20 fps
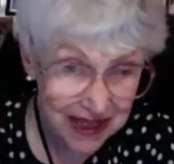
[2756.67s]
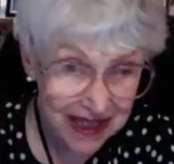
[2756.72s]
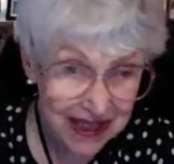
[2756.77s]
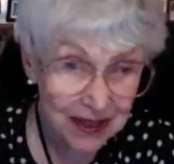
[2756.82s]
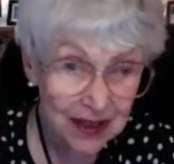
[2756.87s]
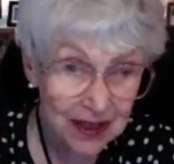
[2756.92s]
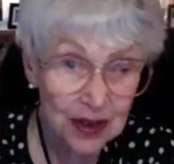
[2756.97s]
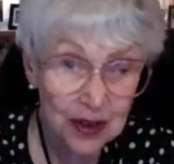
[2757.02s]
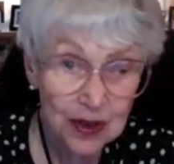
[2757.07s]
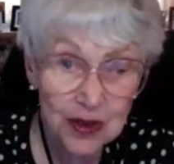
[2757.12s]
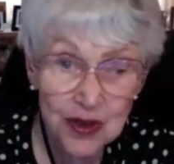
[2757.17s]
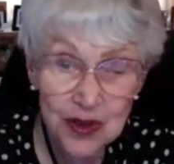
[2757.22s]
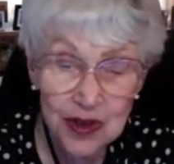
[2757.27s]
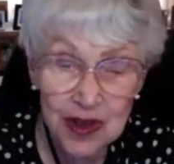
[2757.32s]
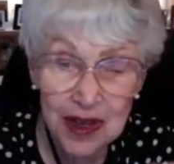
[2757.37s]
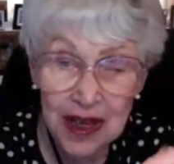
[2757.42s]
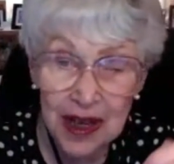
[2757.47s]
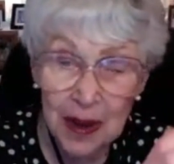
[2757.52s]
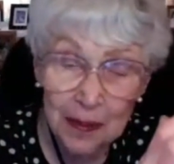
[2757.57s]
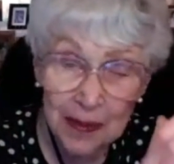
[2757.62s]
And those
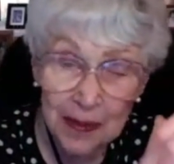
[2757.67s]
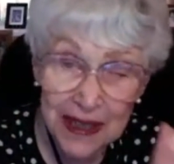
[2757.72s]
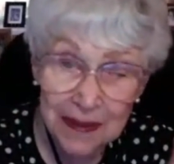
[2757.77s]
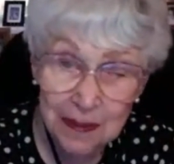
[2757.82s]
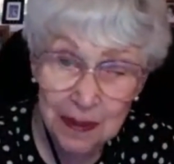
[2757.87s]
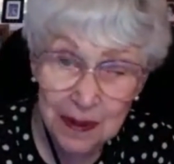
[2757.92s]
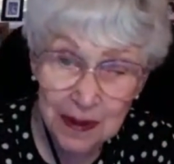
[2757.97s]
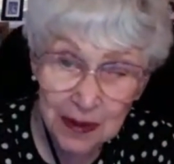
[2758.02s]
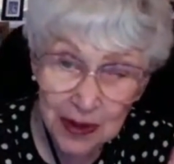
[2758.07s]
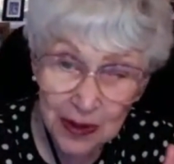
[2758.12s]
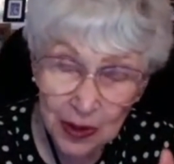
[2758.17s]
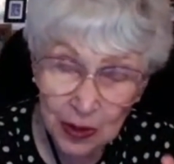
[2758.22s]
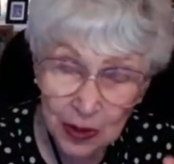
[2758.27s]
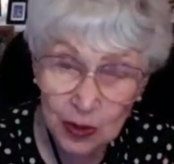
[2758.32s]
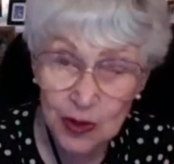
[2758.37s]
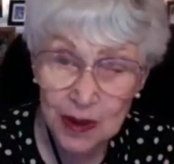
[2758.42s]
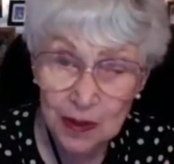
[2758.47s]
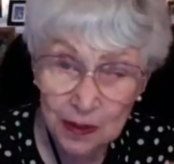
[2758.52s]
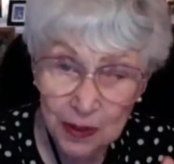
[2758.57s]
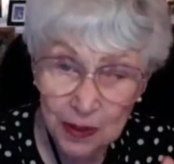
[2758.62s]
people
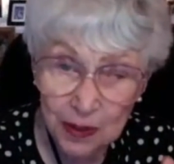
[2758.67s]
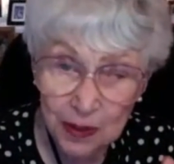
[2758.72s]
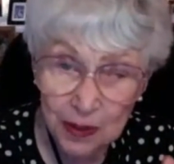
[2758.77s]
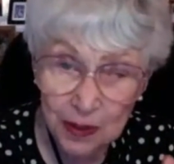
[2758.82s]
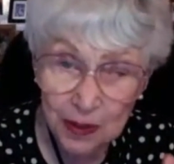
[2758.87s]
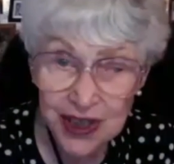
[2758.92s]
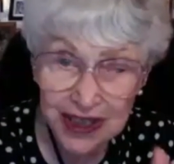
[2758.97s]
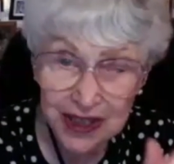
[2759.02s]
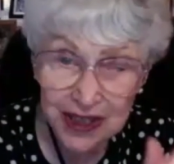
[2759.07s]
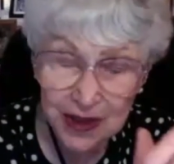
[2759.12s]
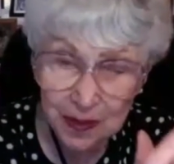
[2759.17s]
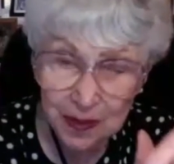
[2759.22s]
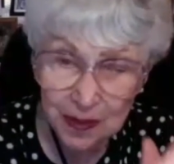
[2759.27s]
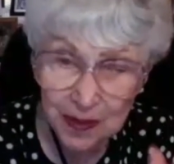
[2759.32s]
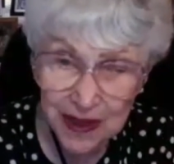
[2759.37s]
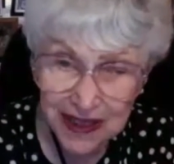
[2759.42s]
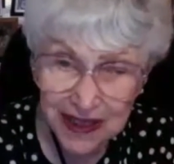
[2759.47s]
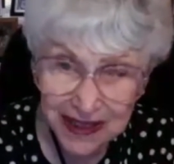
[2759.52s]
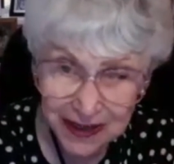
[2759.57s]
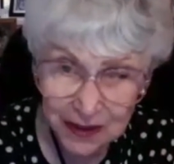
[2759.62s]
who are pushing us
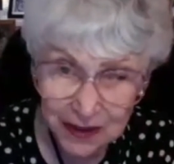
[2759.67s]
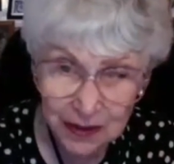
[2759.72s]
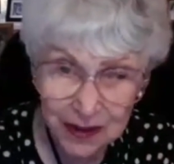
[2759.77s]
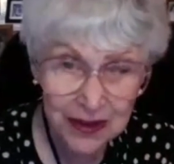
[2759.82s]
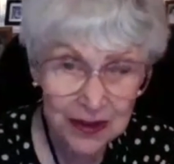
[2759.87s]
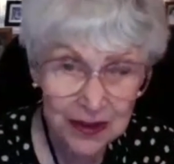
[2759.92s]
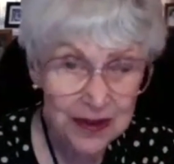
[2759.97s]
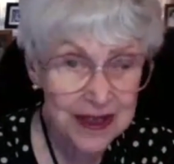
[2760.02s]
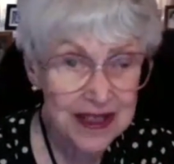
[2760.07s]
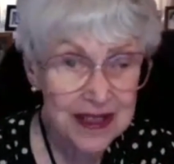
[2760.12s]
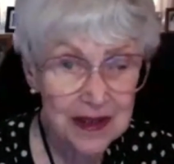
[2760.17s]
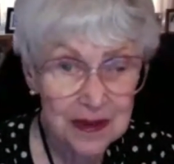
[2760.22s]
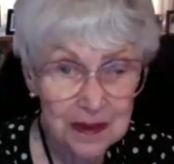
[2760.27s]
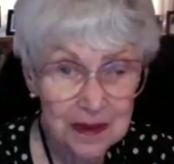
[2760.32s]
back, whether it's